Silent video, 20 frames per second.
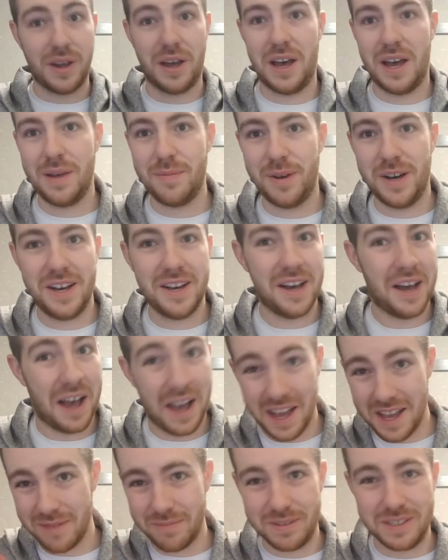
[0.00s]
Hi, Ma.
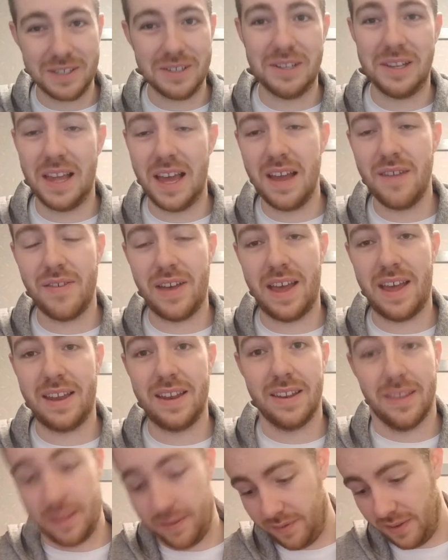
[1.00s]
I am still alive,
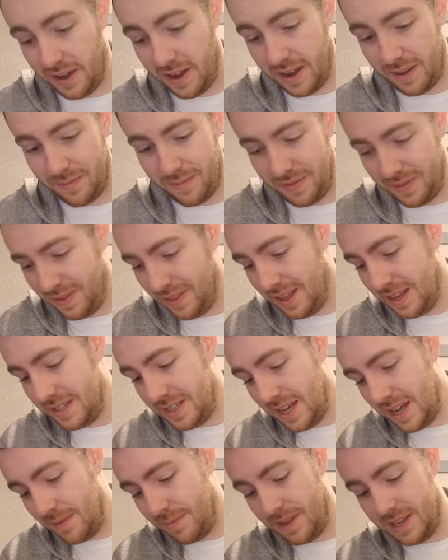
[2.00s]
and the
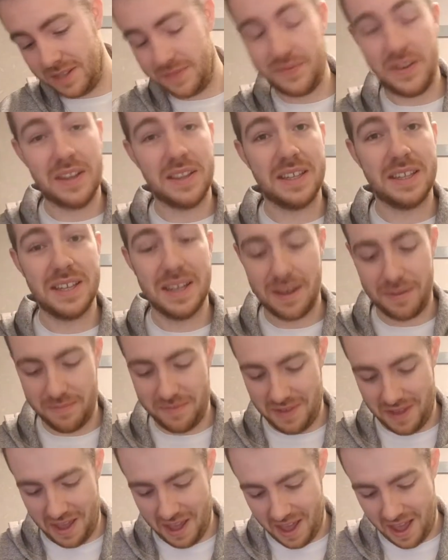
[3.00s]
time has finally
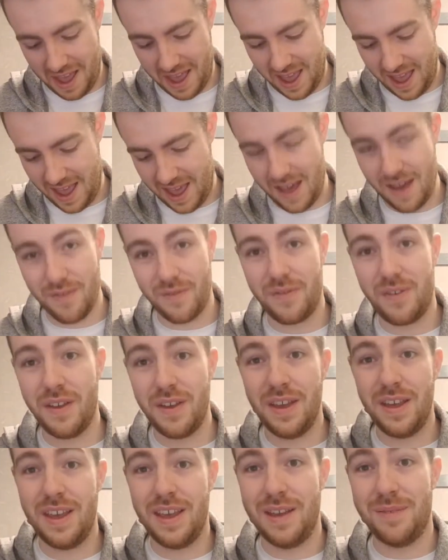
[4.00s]
come. I have
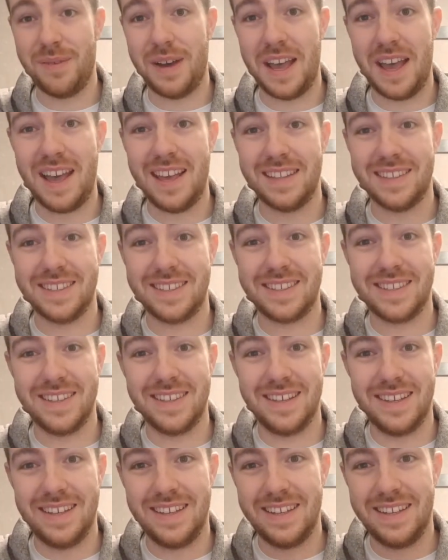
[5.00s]
in my hands
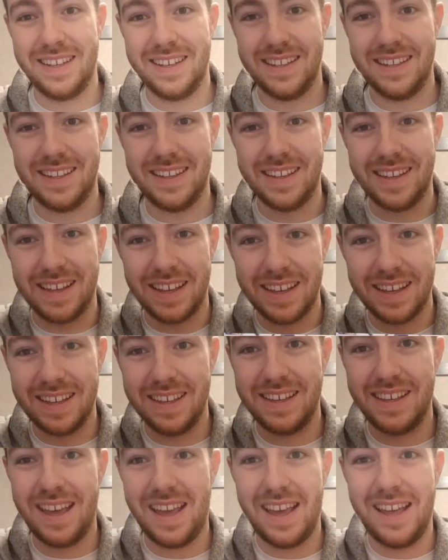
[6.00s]
the
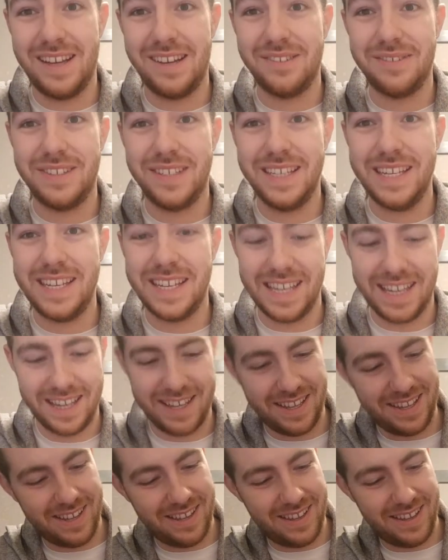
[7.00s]
KFC
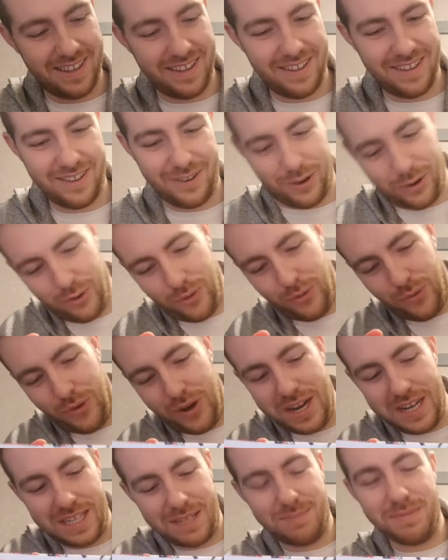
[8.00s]

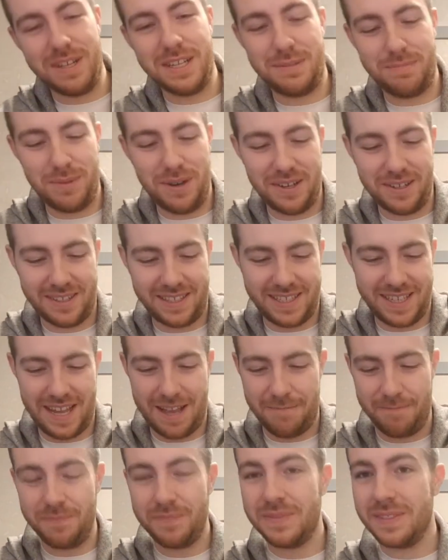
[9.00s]
Christmas box
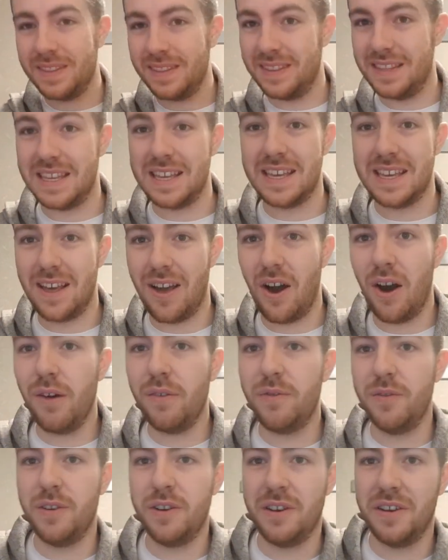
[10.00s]
set. The
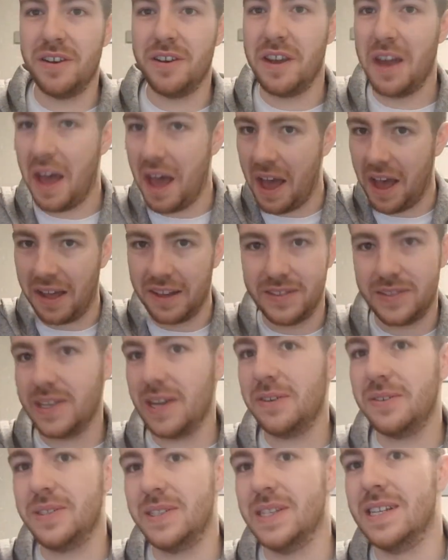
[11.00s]
often
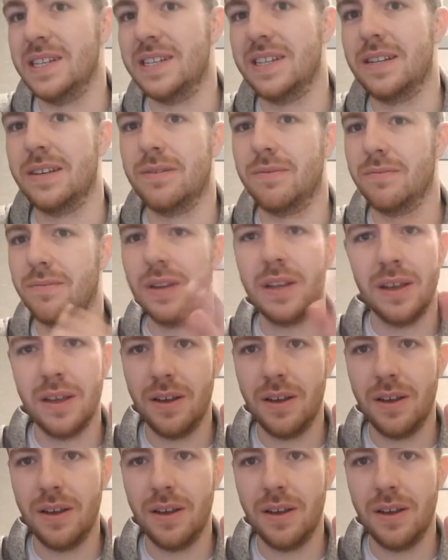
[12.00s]
touted in